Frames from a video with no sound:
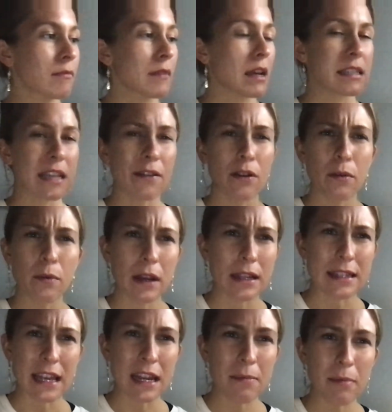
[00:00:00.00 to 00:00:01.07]
Is everyone,
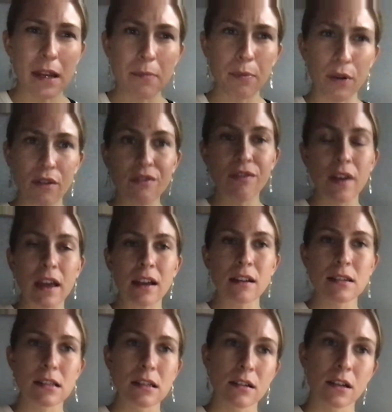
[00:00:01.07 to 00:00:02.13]
is anybody
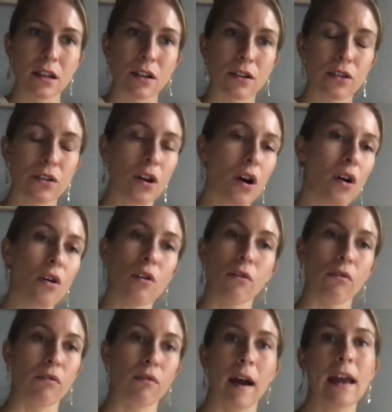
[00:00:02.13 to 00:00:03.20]
perfect? No,
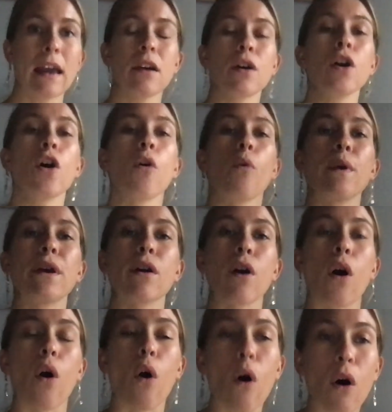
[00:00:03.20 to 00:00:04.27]
right? We are
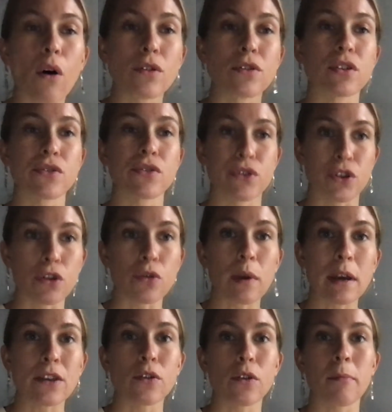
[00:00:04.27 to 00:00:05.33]
all just
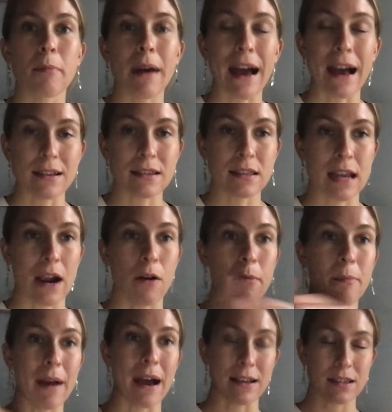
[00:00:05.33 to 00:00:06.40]
doing your best, our
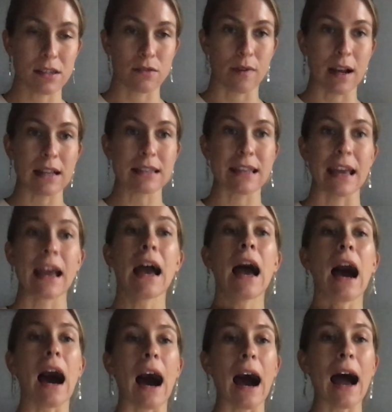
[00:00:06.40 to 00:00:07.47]
best, right? Say,
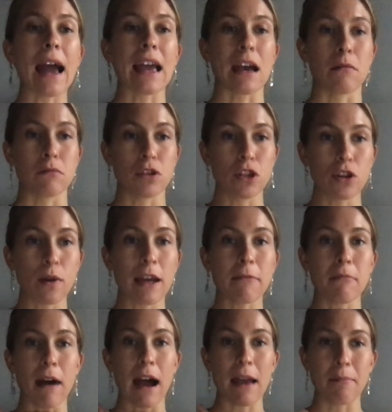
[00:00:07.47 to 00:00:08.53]
I am doing
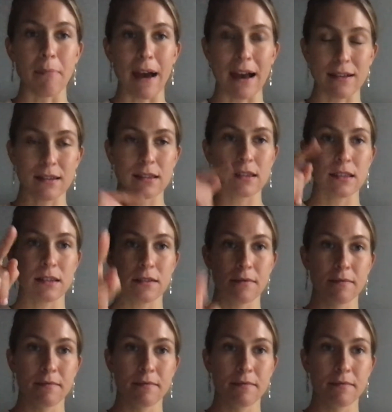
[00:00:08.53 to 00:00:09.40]
my best.